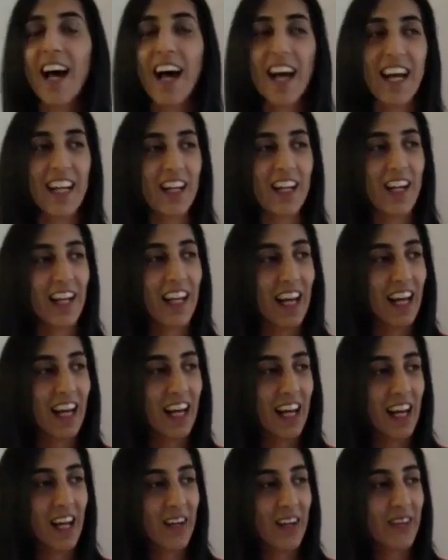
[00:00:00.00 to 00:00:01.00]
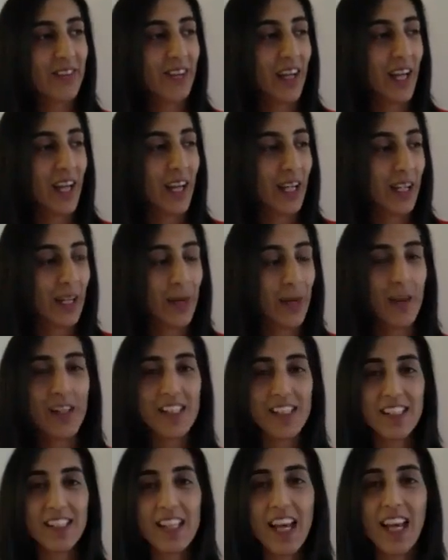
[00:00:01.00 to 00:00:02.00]
and I have a
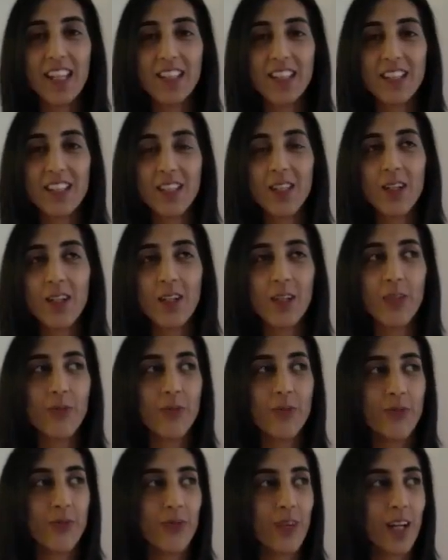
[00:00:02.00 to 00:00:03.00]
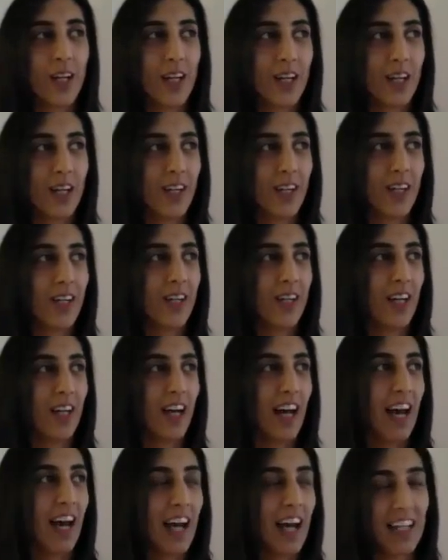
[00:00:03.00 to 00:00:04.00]
set of
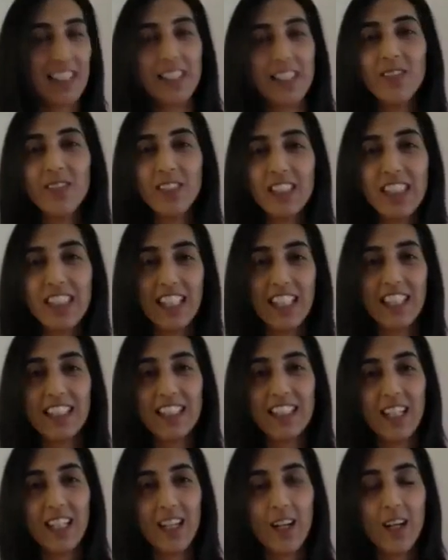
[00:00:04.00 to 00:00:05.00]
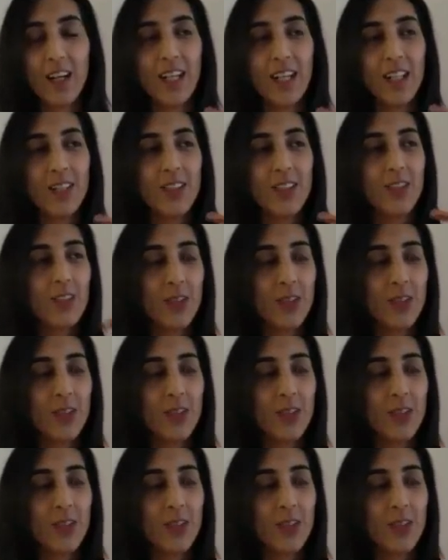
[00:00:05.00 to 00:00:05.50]
activities that I